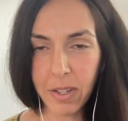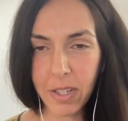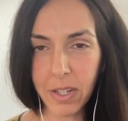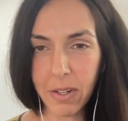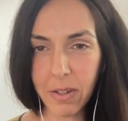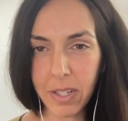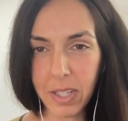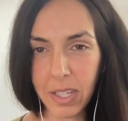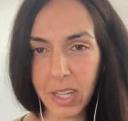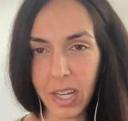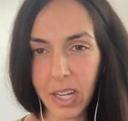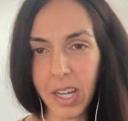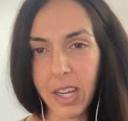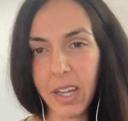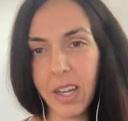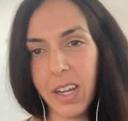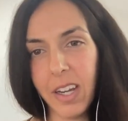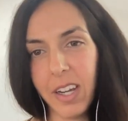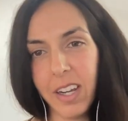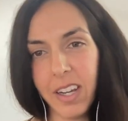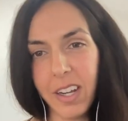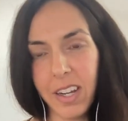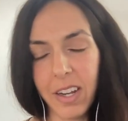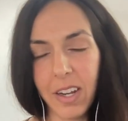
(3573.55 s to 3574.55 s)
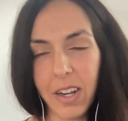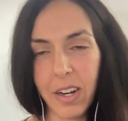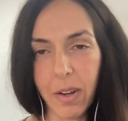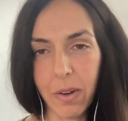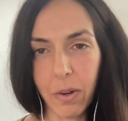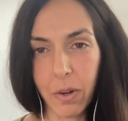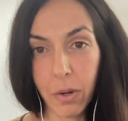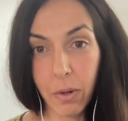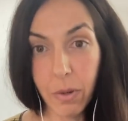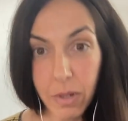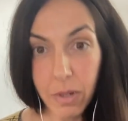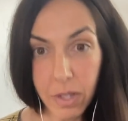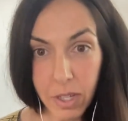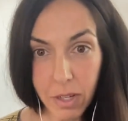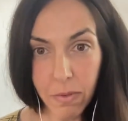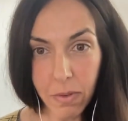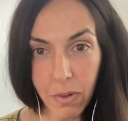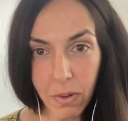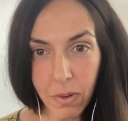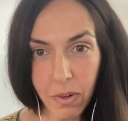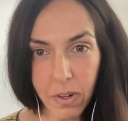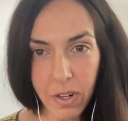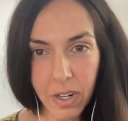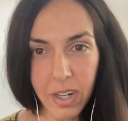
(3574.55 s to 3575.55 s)
So it's like, you know, who is it
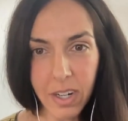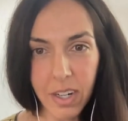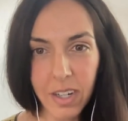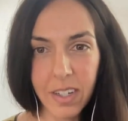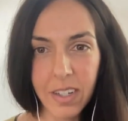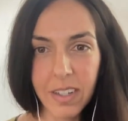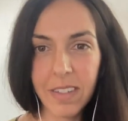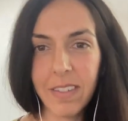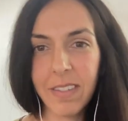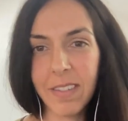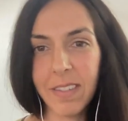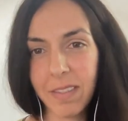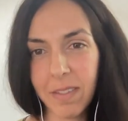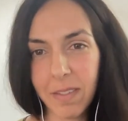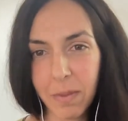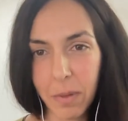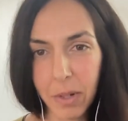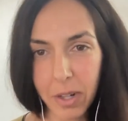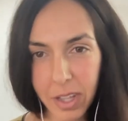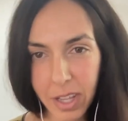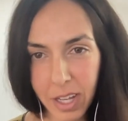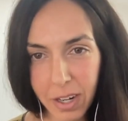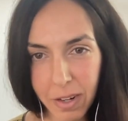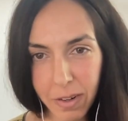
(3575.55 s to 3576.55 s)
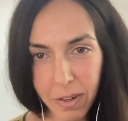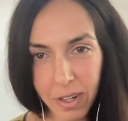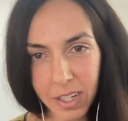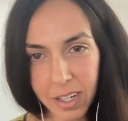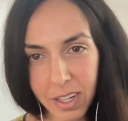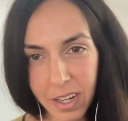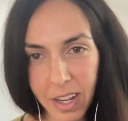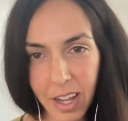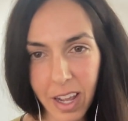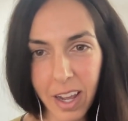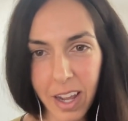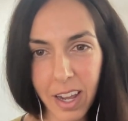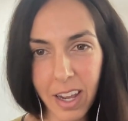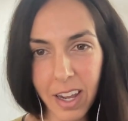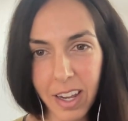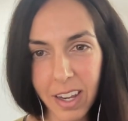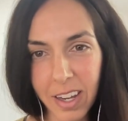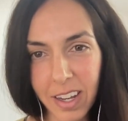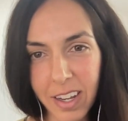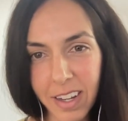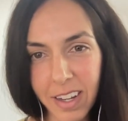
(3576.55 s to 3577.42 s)
for? What are they doing today?